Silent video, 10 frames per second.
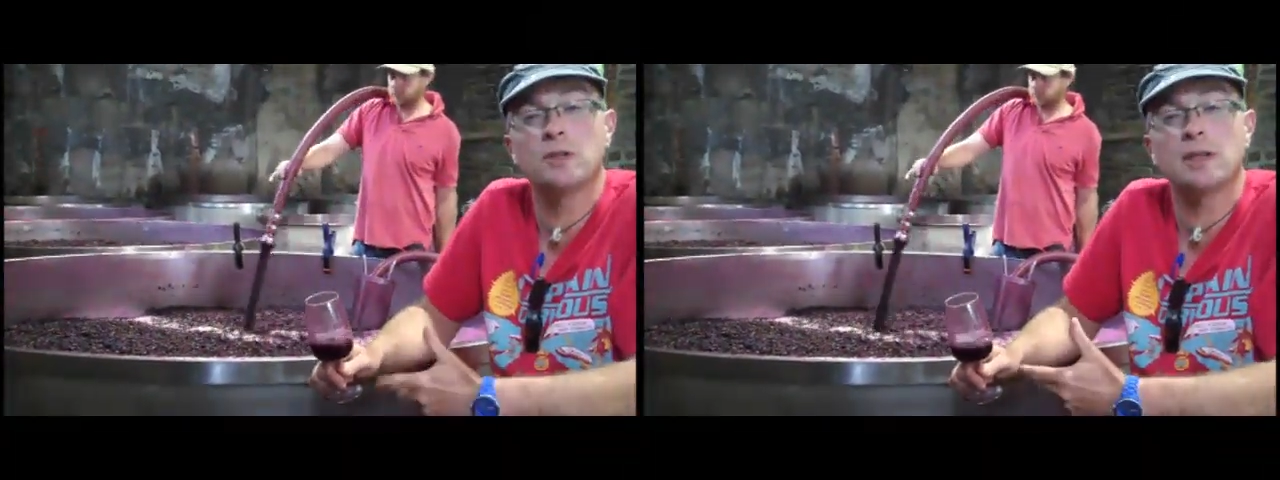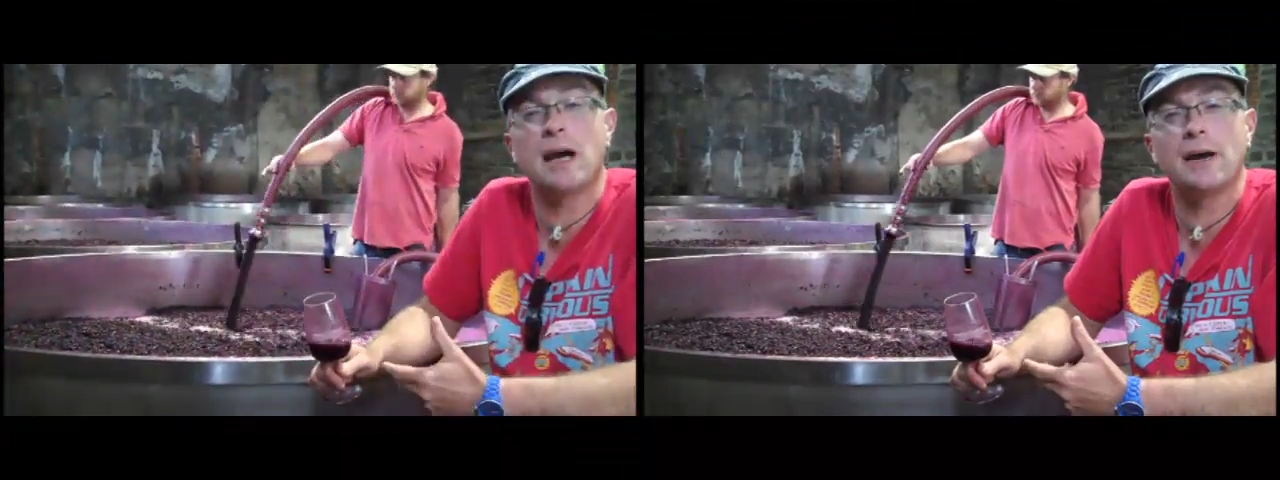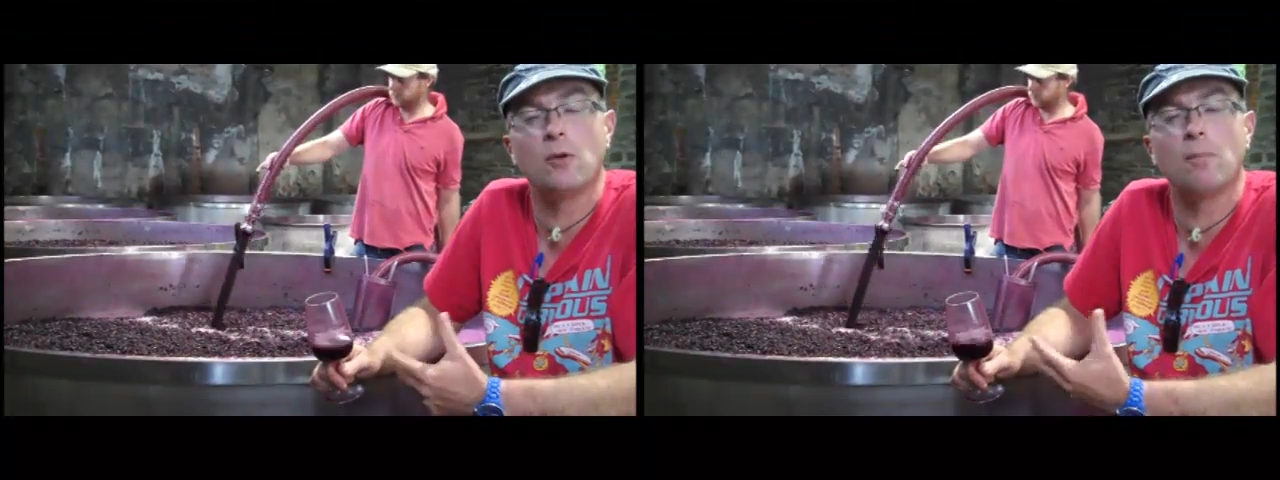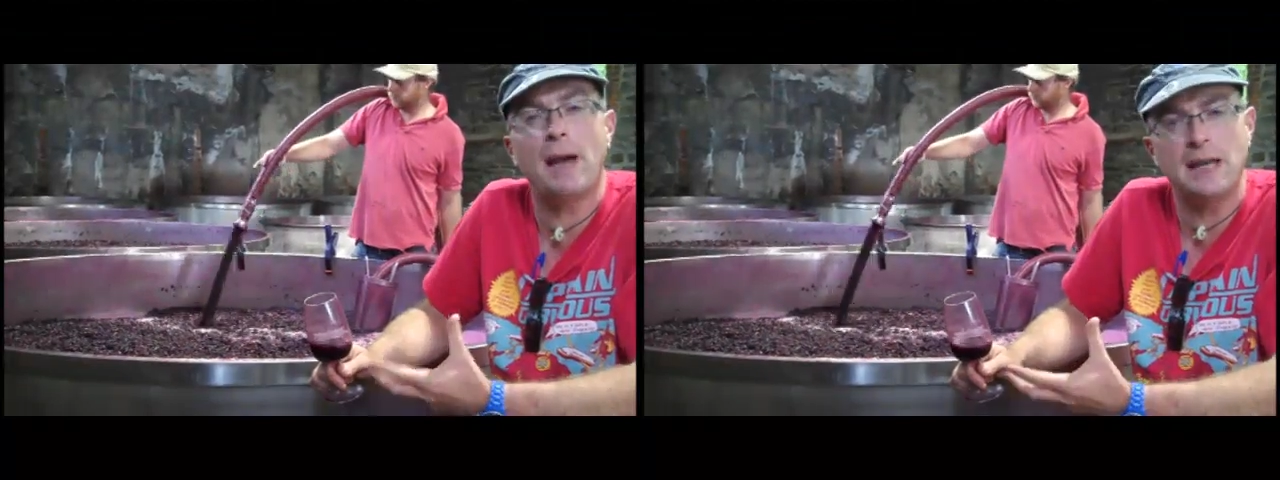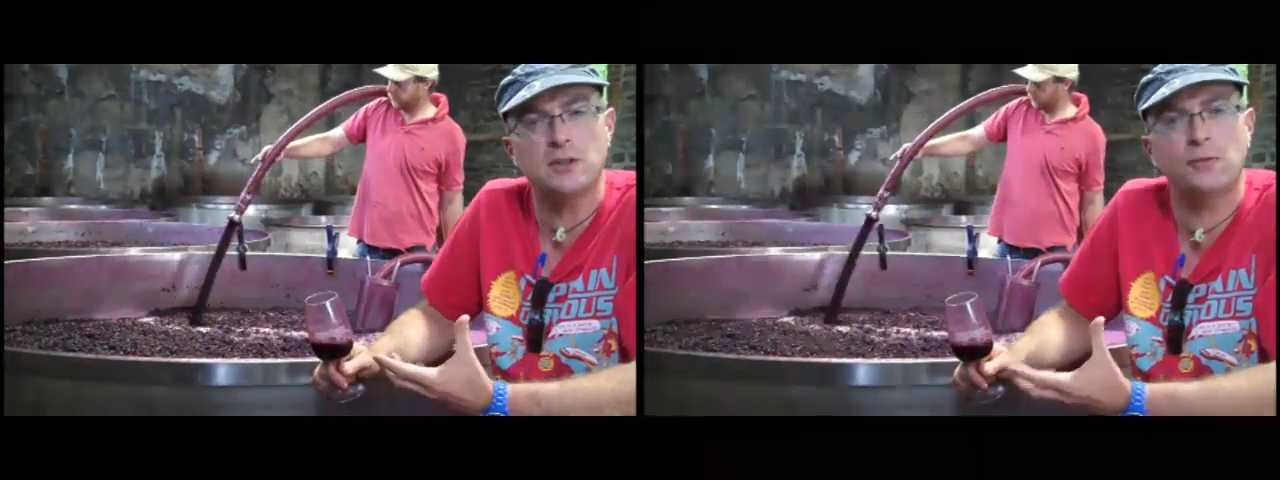scale
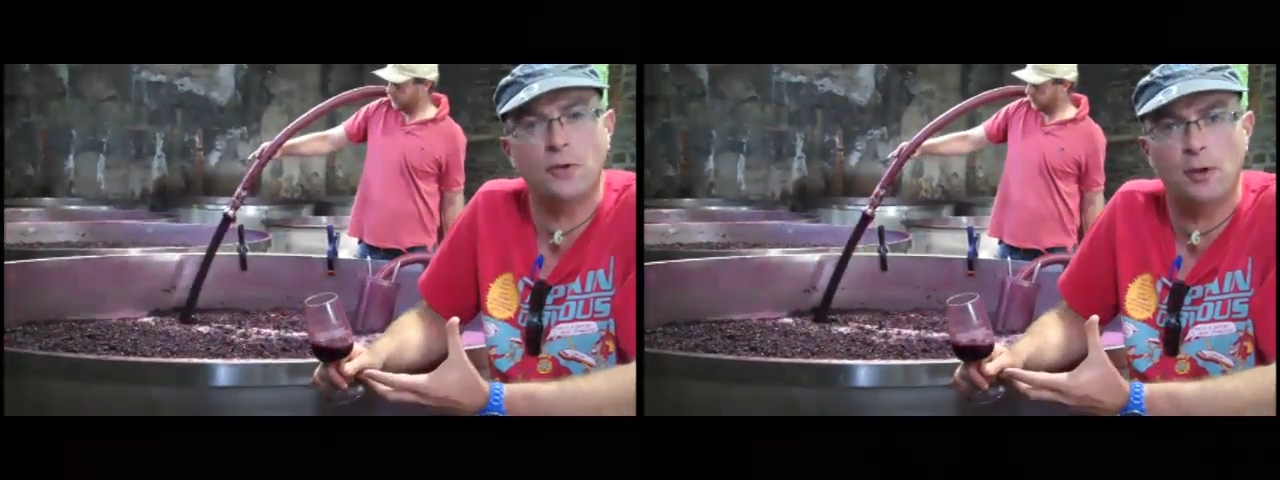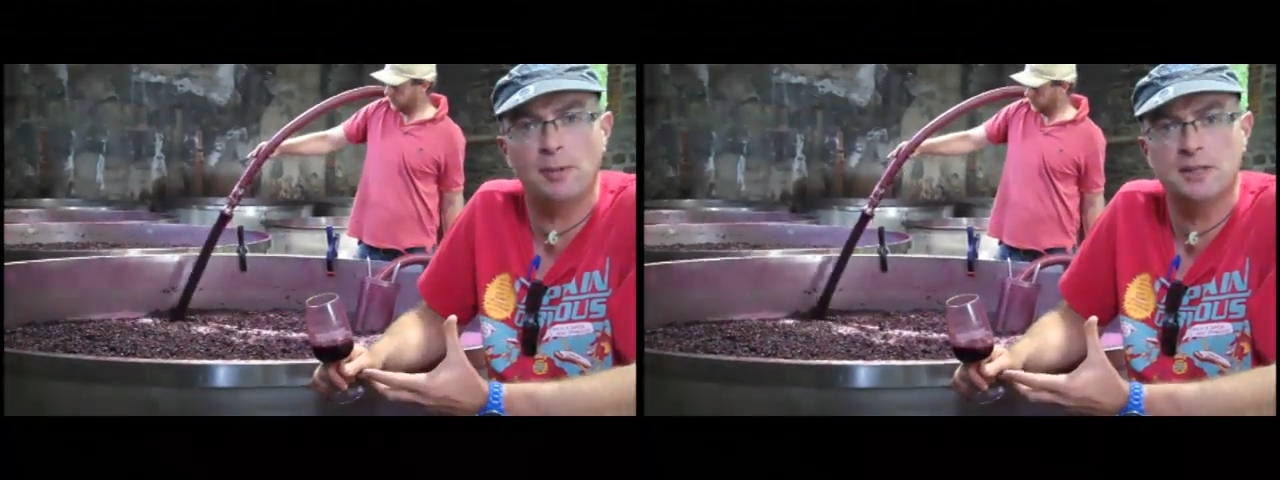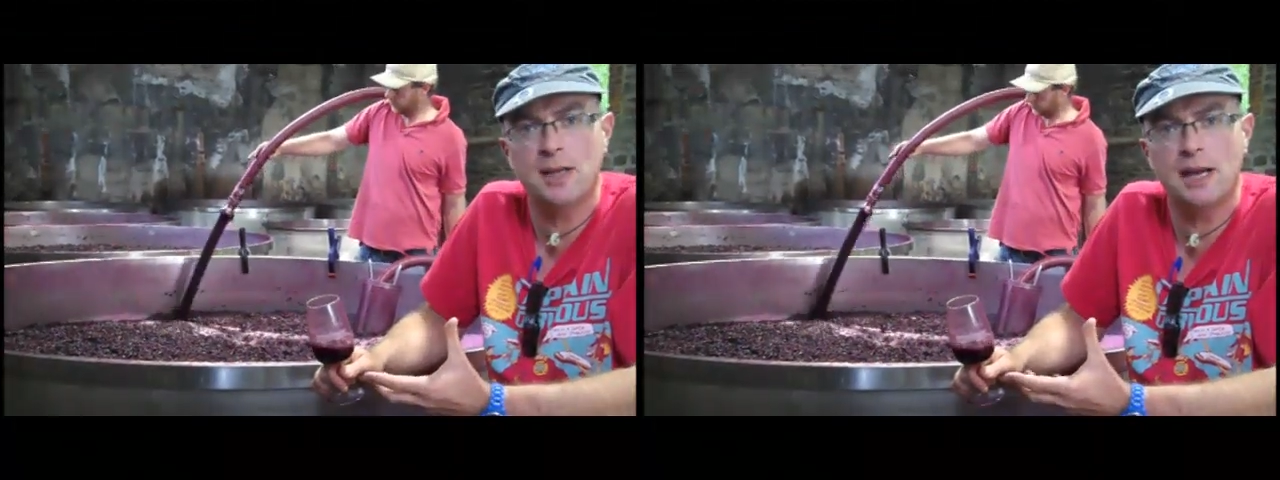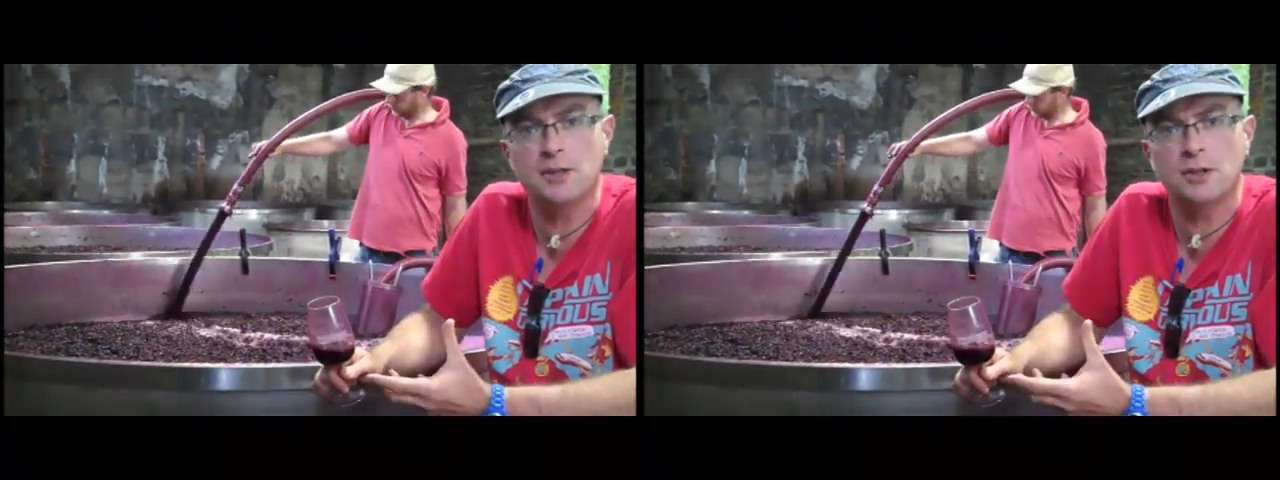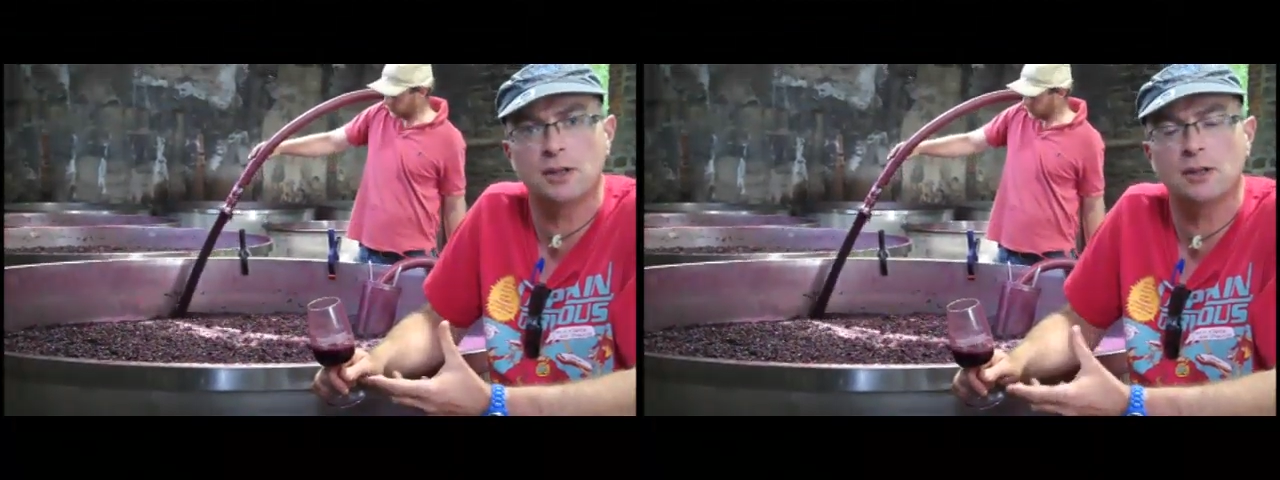batch fermentation.